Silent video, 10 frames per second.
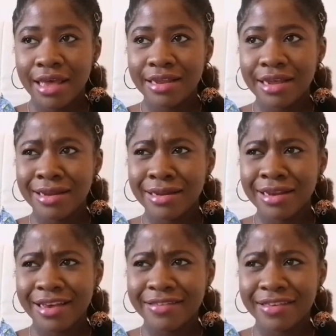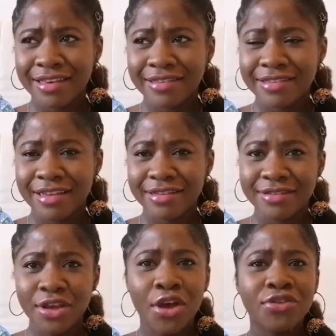And then the next thing he said
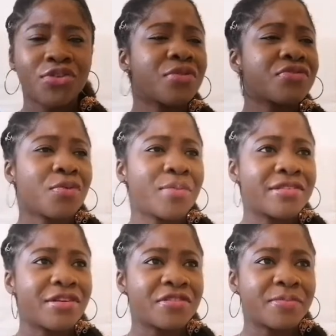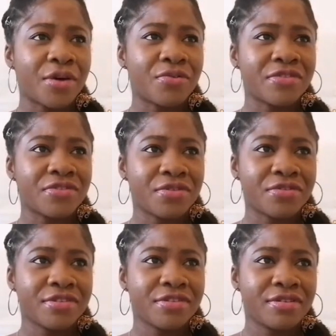is, Do you want to come and tell this part of the
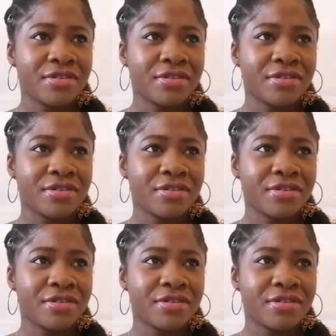story?